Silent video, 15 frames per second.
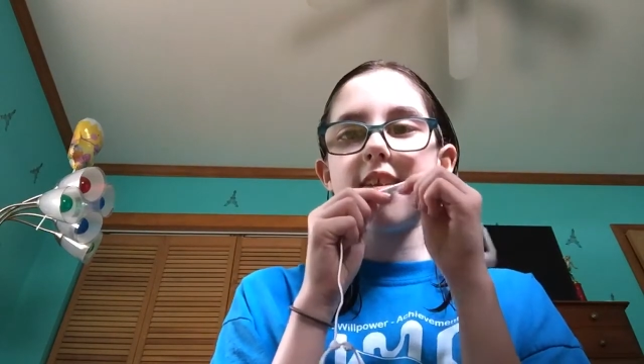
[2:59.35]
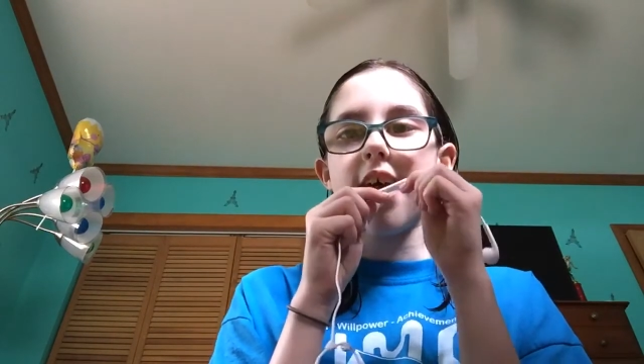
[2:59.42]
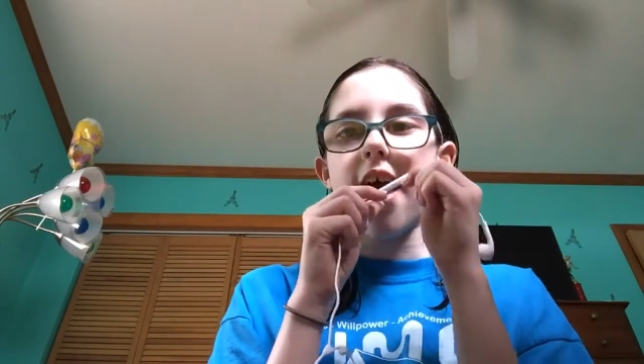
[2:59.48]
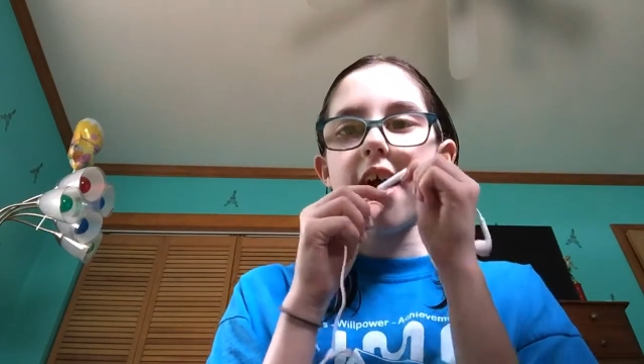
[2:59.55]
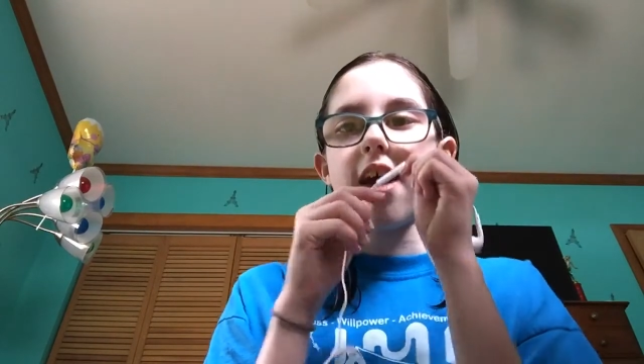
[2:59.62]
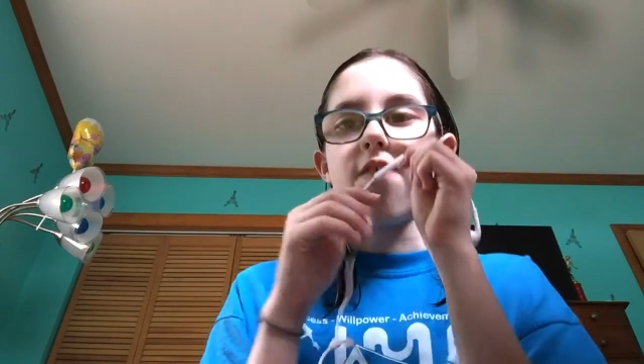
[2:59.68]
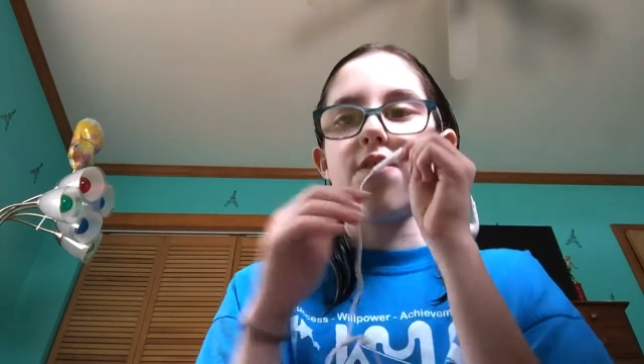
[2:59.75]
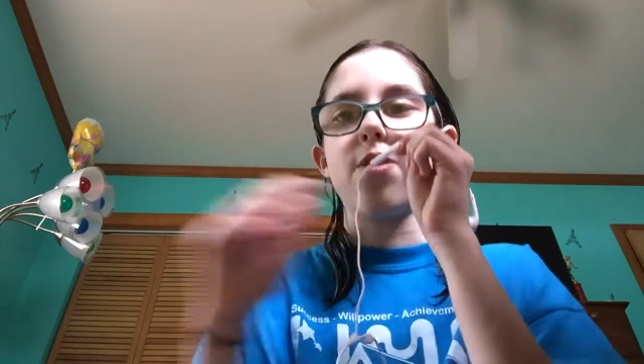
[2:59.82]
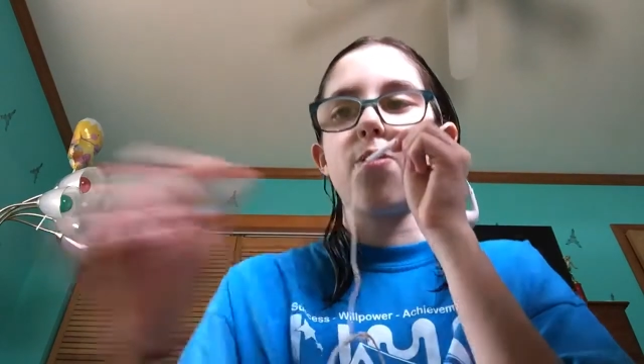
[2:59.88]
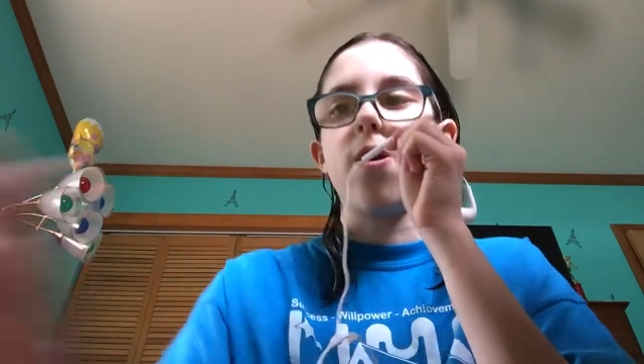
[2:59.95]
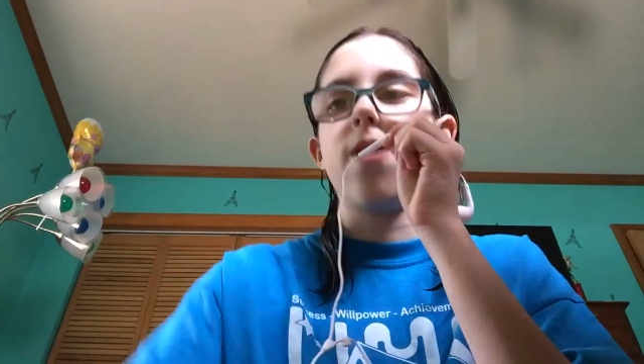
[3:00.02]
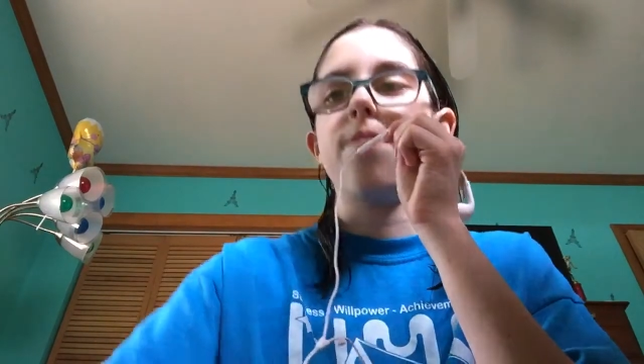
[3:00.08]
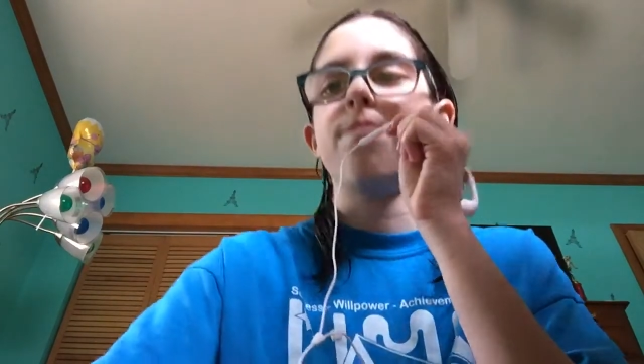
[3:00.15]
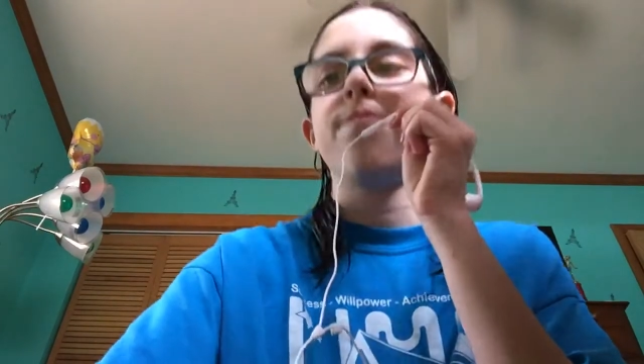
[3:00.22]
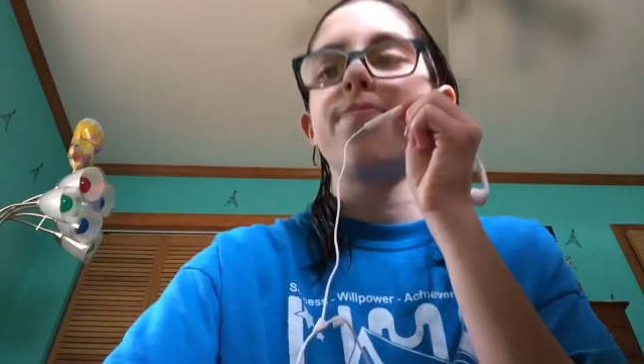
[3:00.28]
everyone.
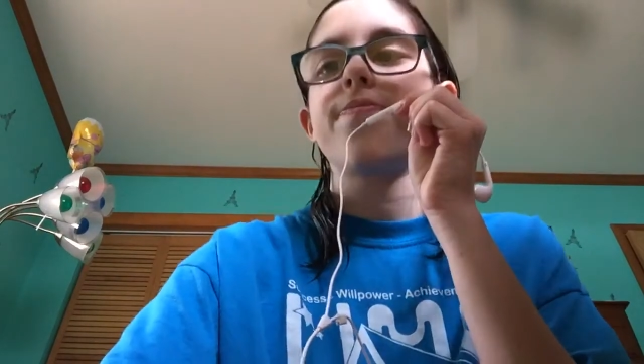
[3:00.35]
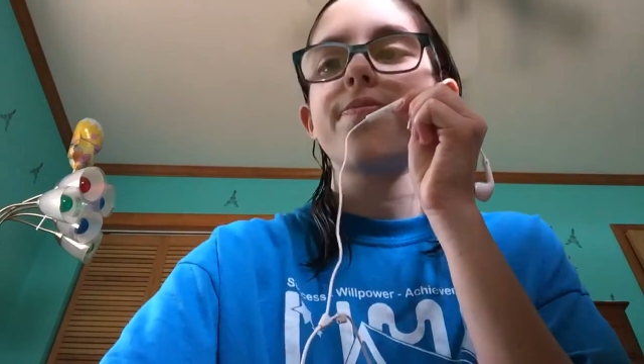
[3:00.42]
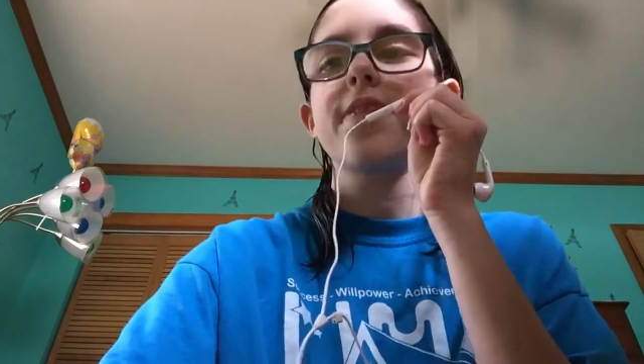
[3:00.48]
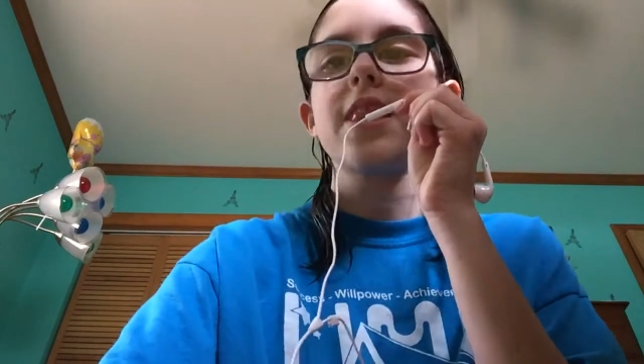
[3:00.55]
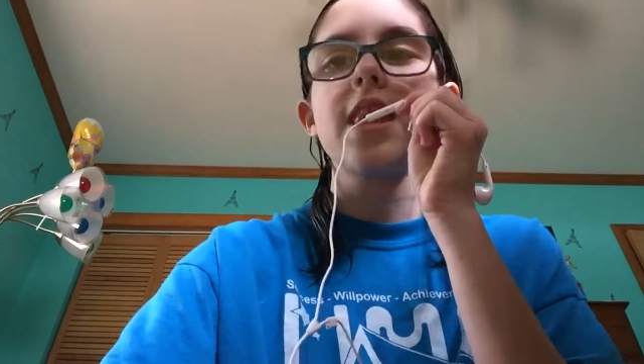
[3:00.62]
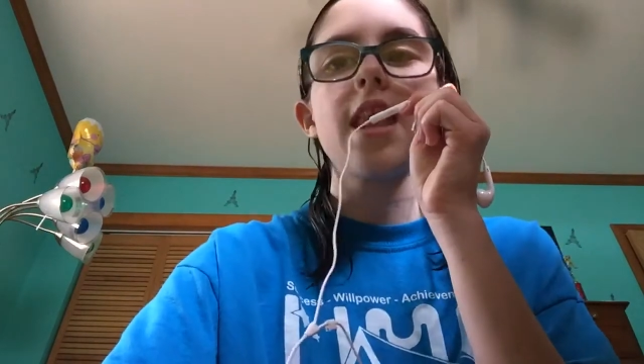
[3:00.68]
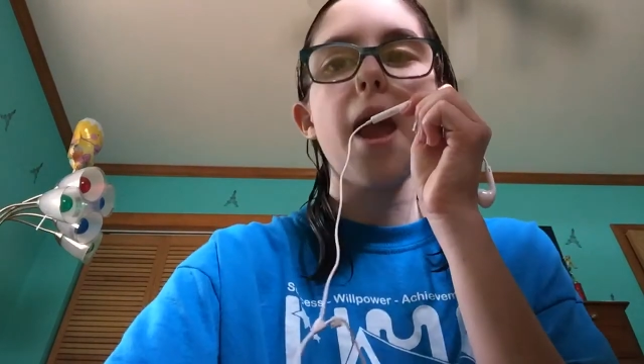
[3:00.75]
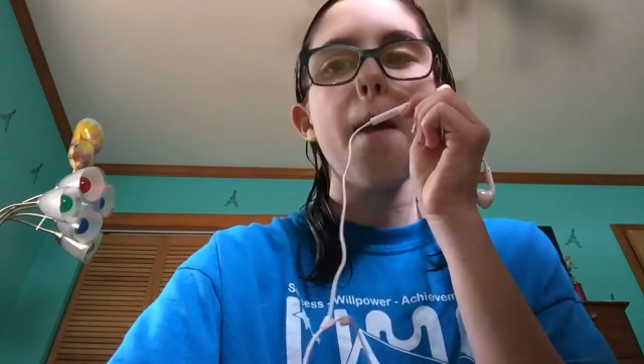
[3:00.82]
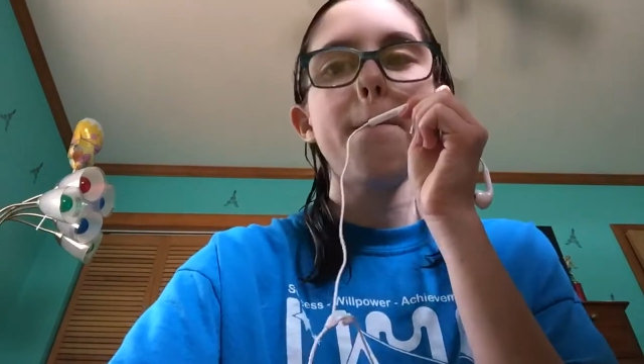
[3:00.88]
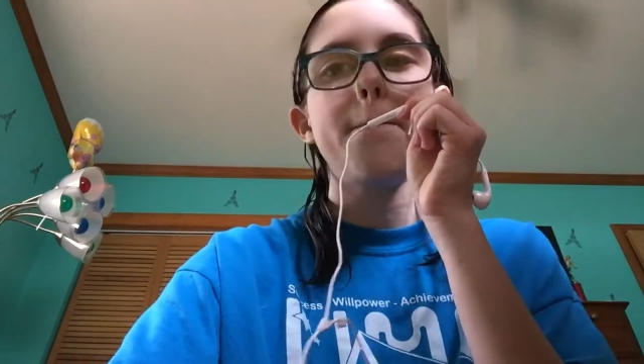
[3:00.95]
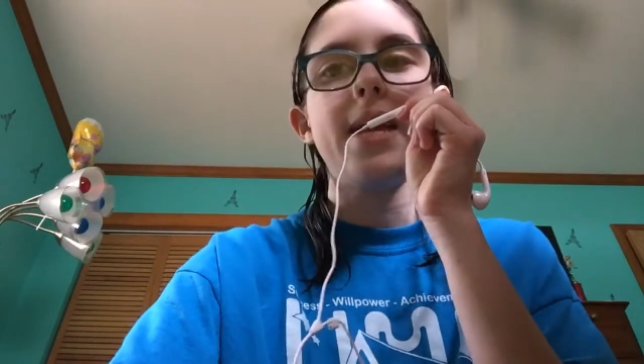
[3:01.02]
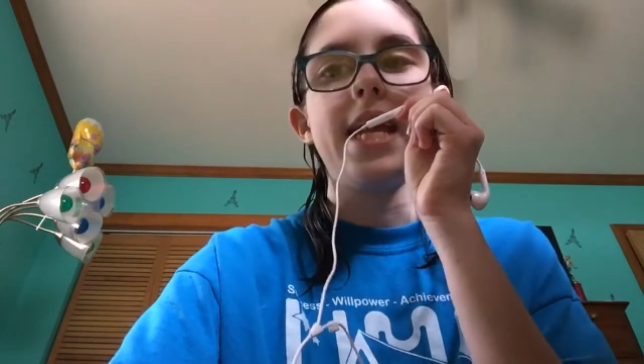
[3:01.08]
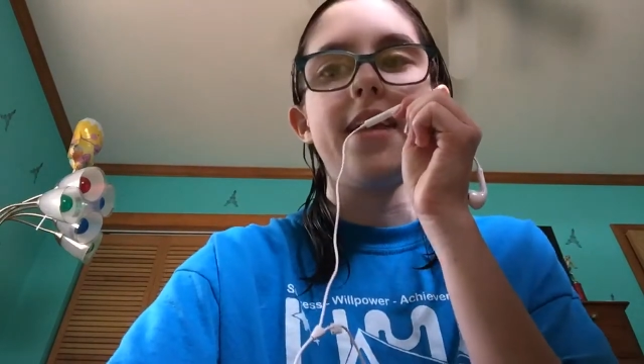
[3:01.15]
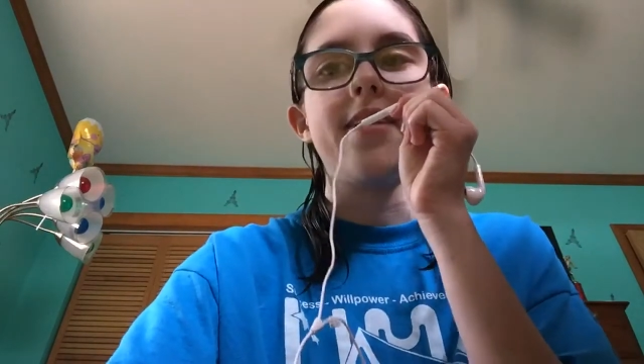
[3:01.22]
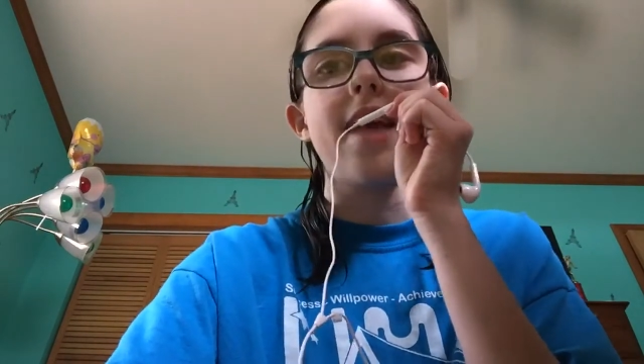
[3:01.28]
Peace
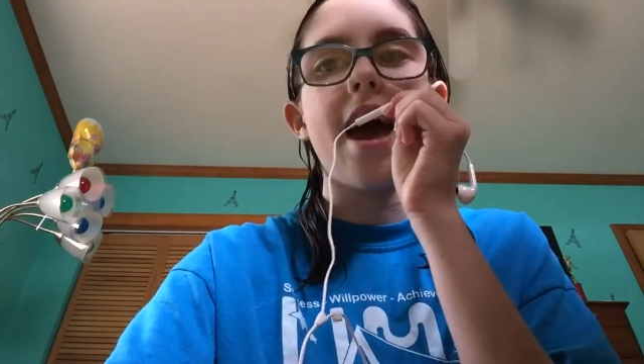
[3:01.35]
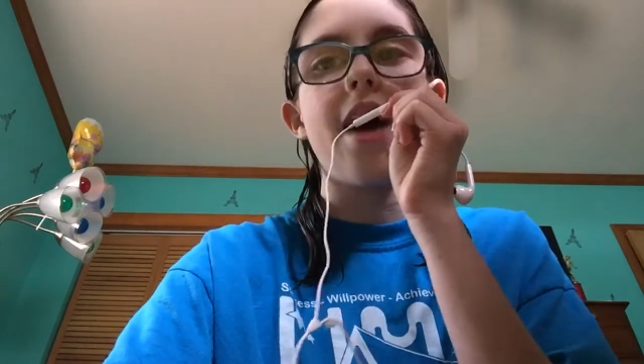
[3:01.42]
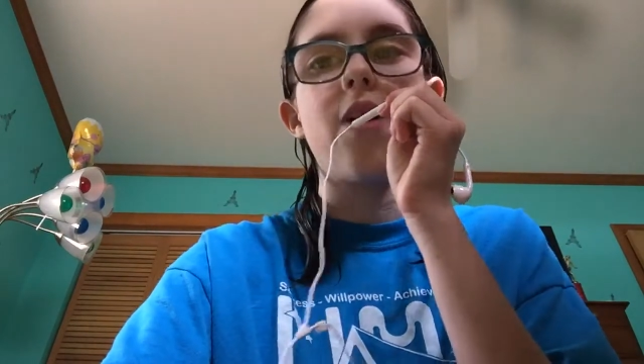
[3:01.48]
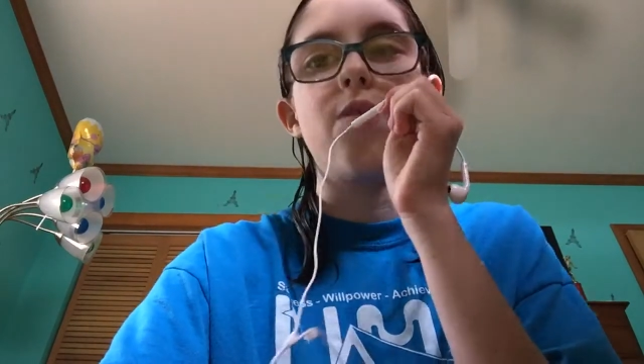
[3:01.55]
out.